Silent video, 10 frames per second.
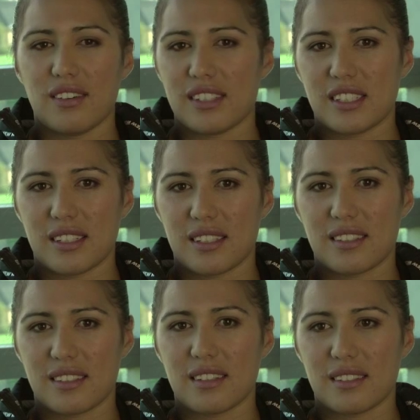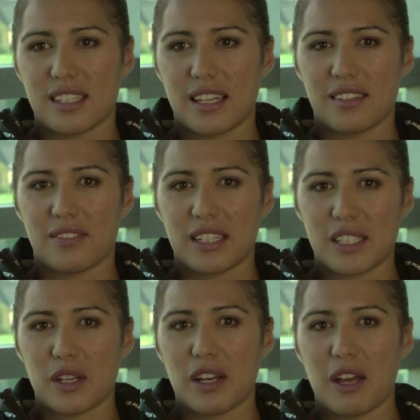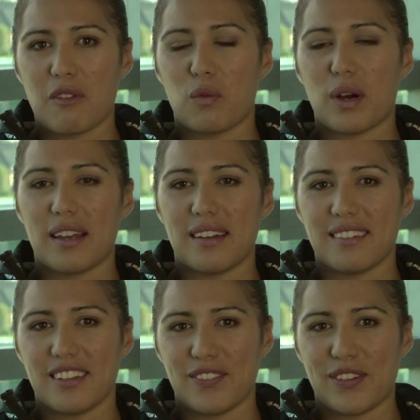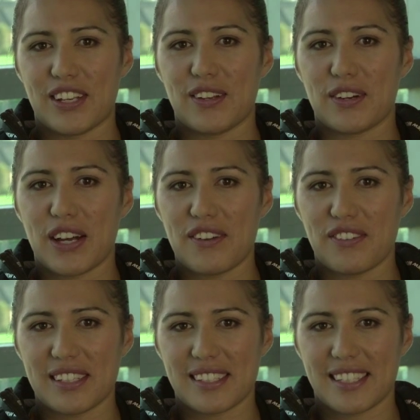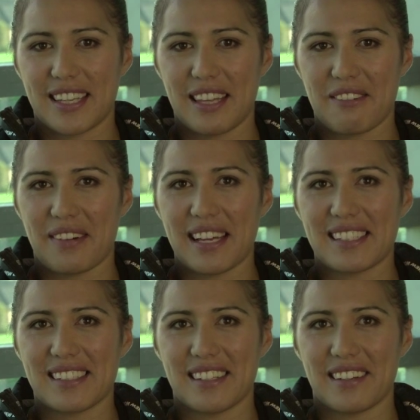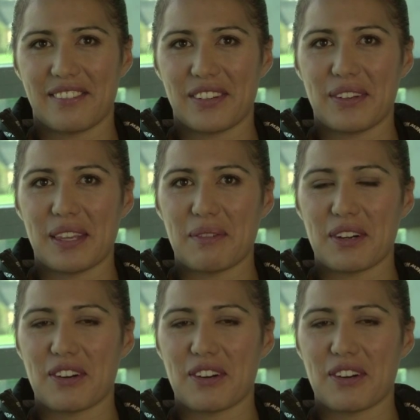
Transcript: I was just satisfied to have won. And when you look over and see their faces and a few of them